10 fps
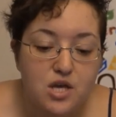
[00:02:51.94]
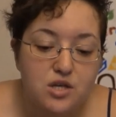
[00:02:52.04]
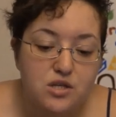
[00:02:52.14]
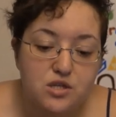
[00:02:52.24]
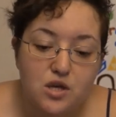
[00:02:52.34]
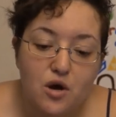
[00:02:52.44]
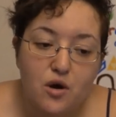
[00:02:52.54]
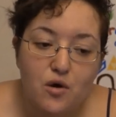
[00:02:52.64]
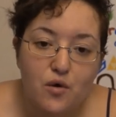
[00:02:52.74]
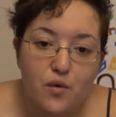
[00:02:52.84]

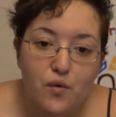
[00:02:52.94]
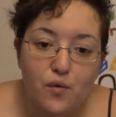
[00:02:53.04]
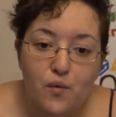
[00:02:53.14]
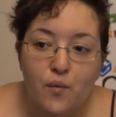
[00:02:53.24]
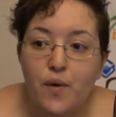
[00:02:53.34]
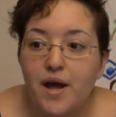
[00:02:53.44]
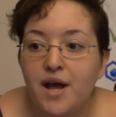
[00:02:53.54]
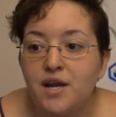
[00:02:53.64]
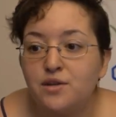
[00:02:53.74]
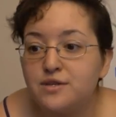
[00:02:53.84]
So
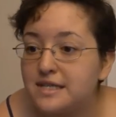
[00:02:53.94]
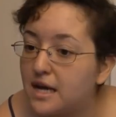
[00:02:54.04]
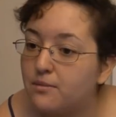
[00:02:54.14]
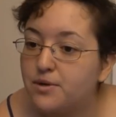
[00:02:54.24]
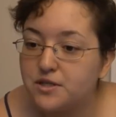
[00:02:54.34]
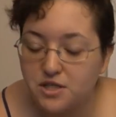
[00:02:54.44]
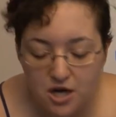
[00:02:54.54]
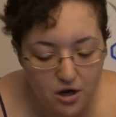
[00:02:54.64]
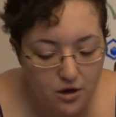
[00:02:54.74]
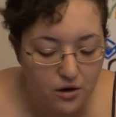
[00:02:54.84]
when you stub your
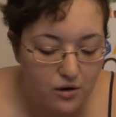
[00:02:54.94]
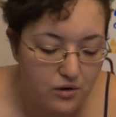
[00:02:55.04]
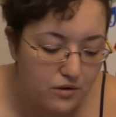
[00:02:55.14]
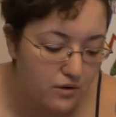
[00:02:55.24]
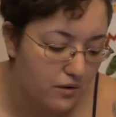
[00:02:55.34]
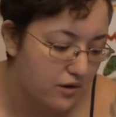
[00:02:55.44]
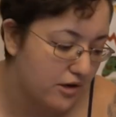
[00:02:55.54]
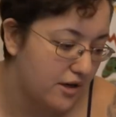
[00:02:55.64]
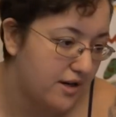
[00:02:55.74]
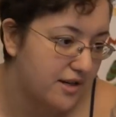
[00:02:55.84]
toe
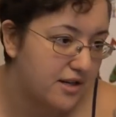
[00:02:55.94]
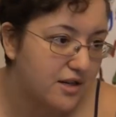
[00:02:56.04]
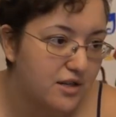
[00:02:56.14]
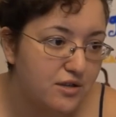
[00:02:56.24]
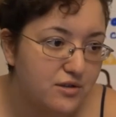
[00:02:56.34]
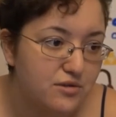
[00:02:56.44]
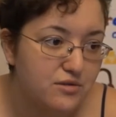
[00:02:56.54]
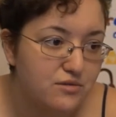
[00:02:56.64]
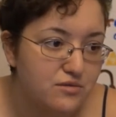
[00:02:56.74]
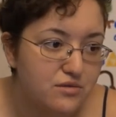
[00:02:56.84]
or you
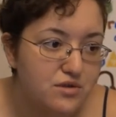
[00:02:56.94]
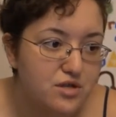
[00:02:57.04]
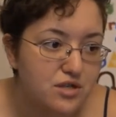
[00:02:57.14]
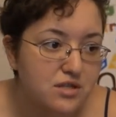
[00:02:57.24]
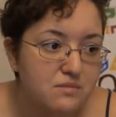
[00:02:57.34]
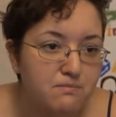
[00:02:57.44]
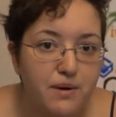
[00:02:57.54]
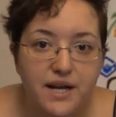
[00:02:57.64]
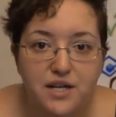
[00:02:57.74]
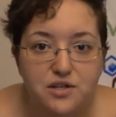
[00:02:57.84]
just
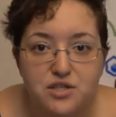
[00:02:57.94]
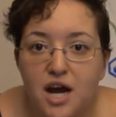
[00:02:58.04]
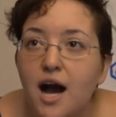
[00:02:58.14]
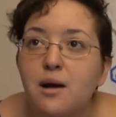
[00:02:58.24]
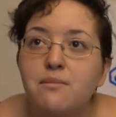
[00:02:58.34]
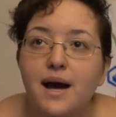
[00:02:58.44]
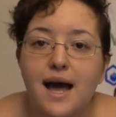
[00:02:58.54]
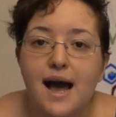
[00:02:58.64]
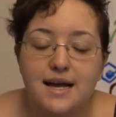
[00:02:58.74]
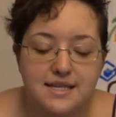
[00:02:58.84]
bite your tongue by
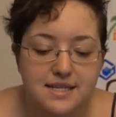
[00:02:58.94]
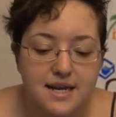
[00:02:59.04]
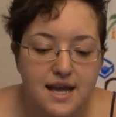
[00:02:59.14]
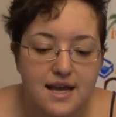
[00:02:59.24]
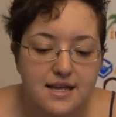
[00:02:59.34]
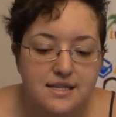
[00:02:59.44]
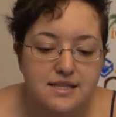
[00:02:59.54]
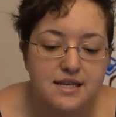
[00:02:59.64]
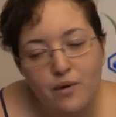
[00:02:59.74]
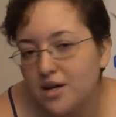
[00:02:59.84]

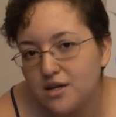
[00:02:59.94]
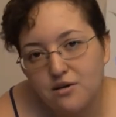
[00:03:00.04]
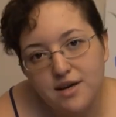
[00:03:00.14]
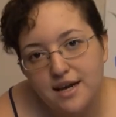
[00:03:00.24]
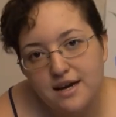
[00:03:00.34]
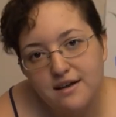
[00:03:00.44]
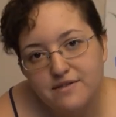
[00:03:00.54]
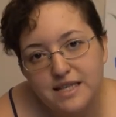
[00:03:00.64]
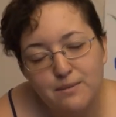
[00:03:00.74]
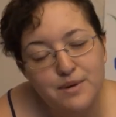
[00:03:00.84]
accident, when you don't get enough
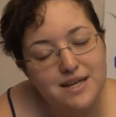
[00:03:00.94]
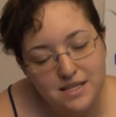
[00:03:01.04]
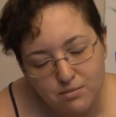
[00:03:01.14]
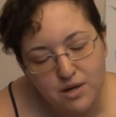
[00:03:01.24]
sleep, it's